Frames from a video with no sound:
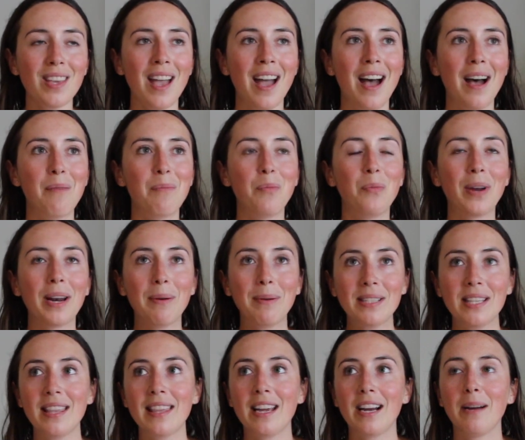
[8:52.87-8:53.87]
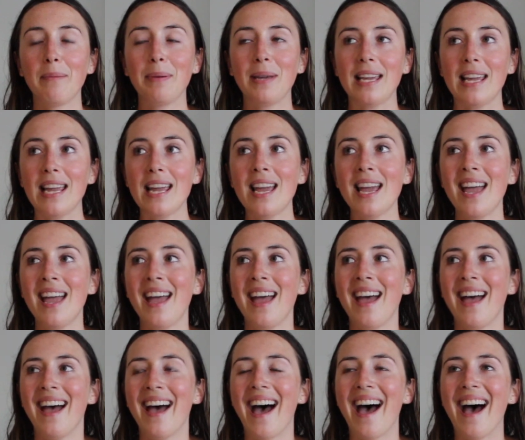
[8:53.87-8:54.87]
um, when I went to therapy,
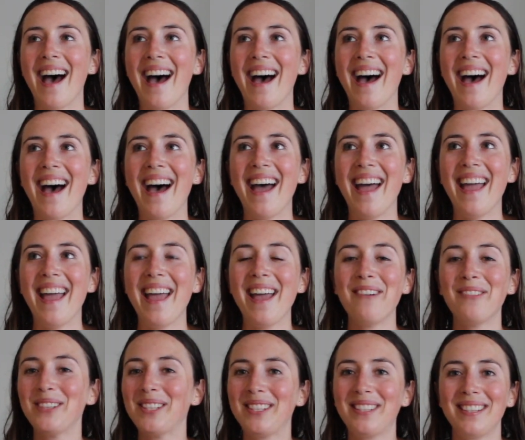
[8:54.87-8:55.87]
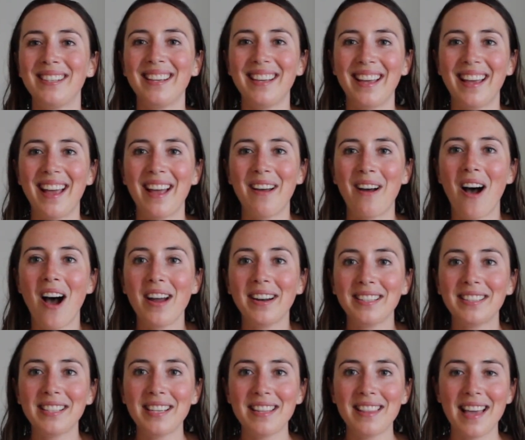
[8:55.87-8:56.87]
uh, it was
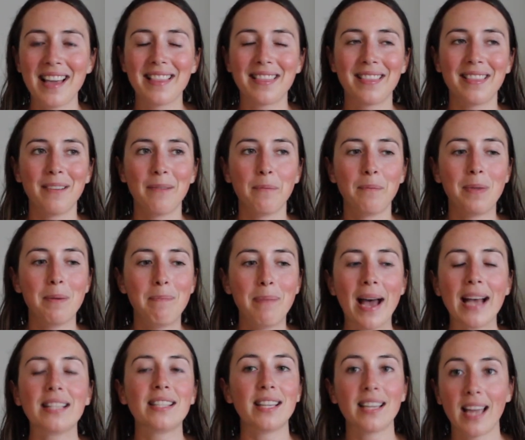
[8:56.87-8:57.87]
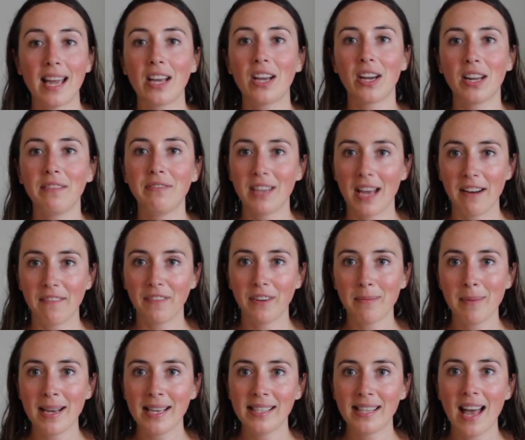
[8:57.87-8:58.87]
honestly like the best thing I could have done for
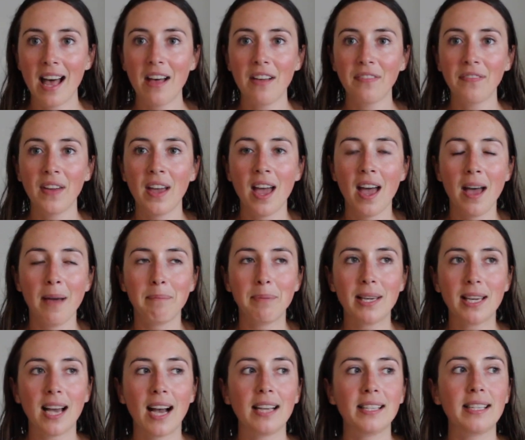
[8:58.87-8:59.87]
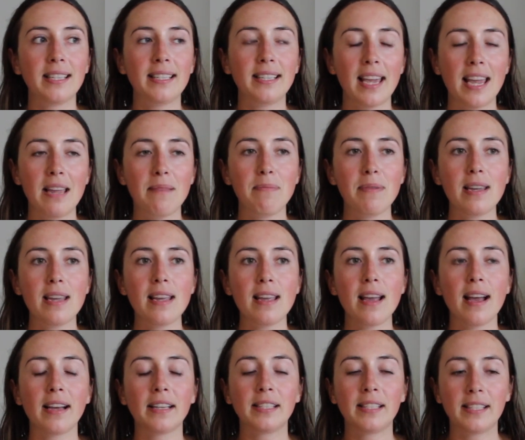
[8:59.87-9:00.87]
myself, because it gave
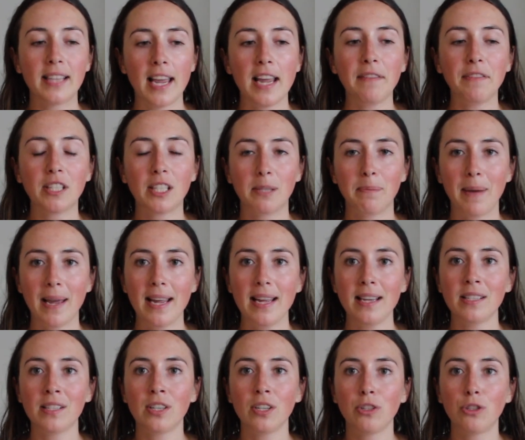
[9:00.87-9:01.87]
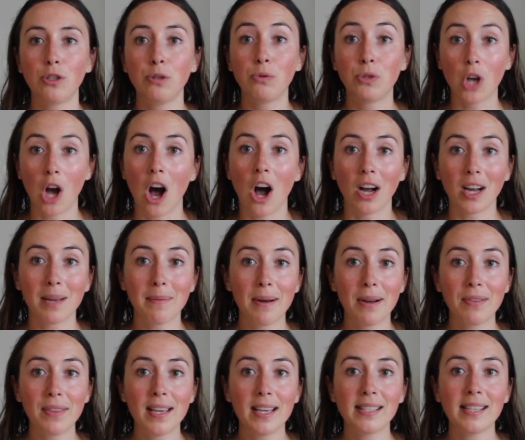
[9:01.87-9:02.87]
me a safe space to talk
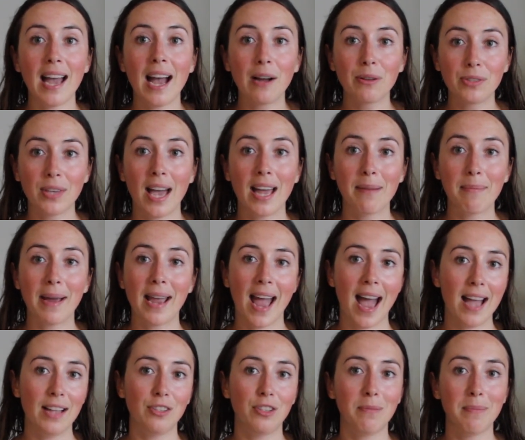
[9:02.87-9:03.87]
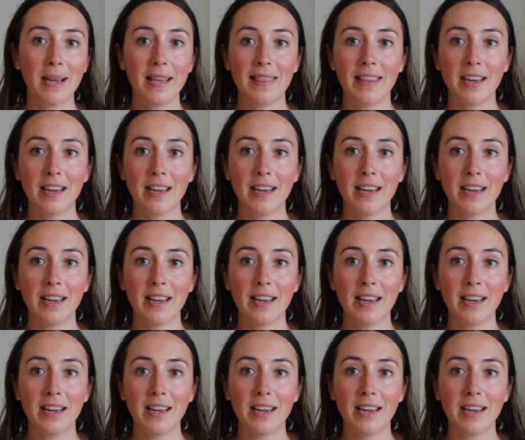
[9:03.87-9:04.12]
about this outside of my head. So my